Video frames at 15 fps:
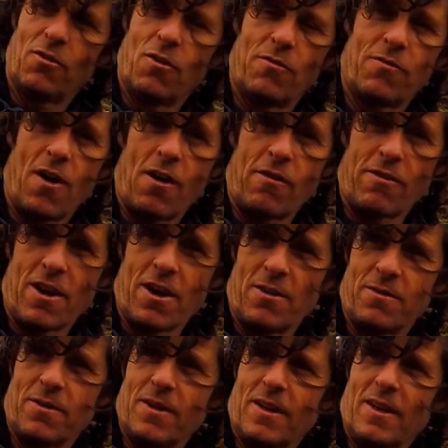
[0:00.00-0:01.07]
or
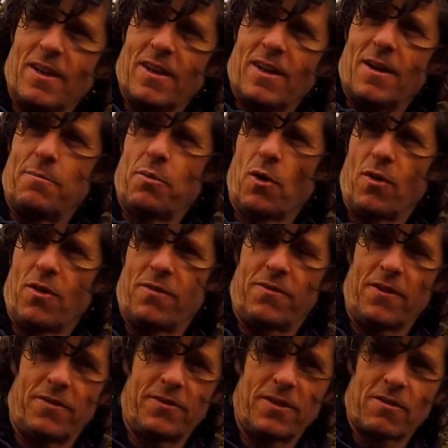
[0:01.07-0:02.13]
Avario, got on the
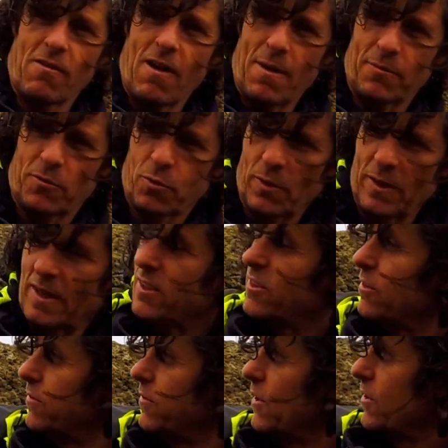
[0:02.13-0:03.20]
50-gram tweak. It's
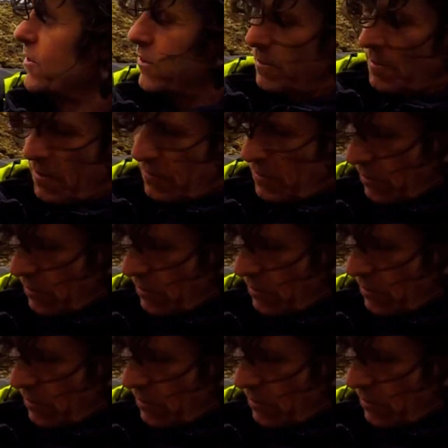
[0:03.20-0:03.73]
the first time I've